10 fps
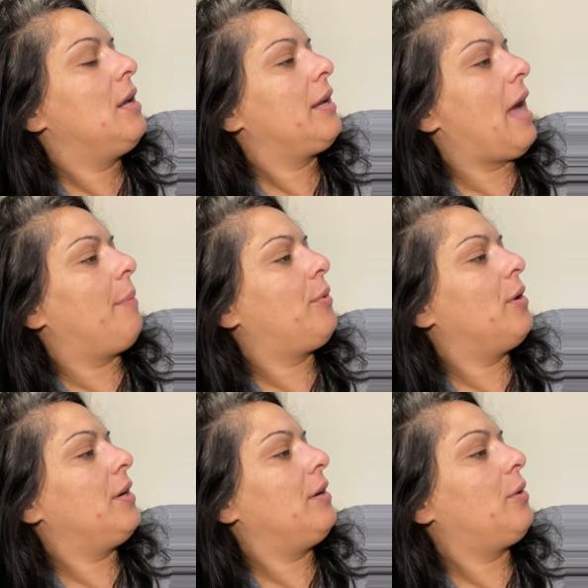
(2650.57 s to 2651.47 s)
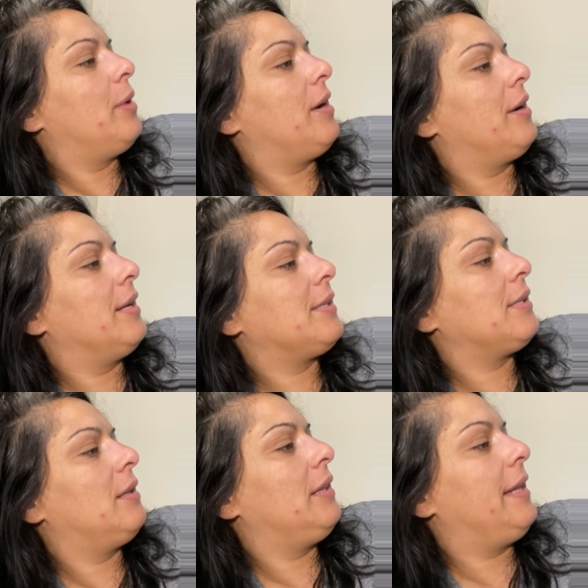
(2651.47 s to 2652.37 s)
Capricorn and Aquarius,
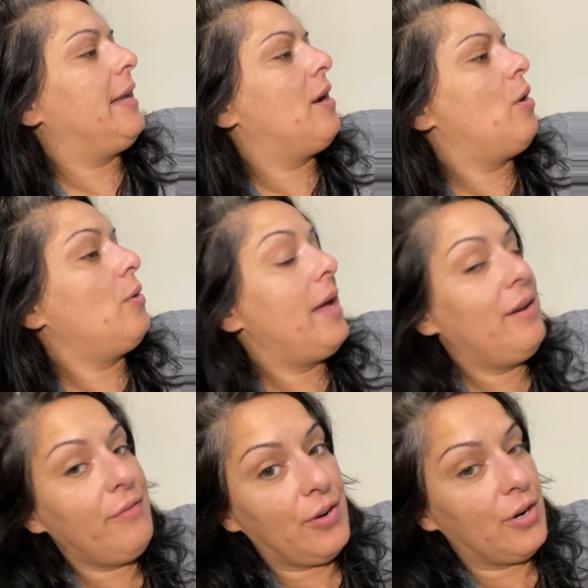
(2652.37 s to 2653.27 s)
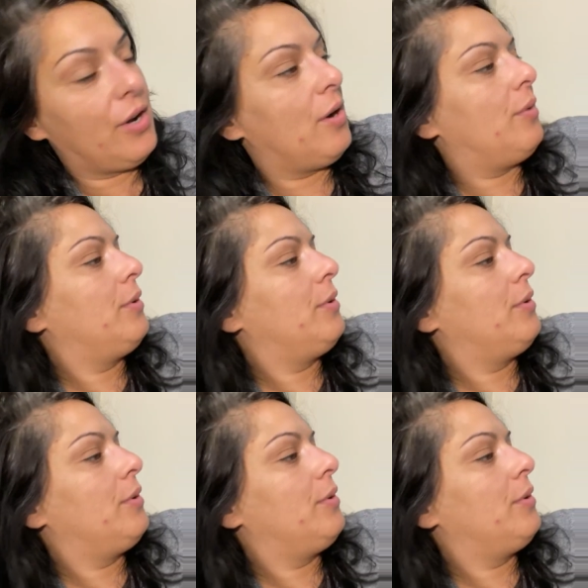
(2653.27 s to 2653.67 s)
Leo and Virgo,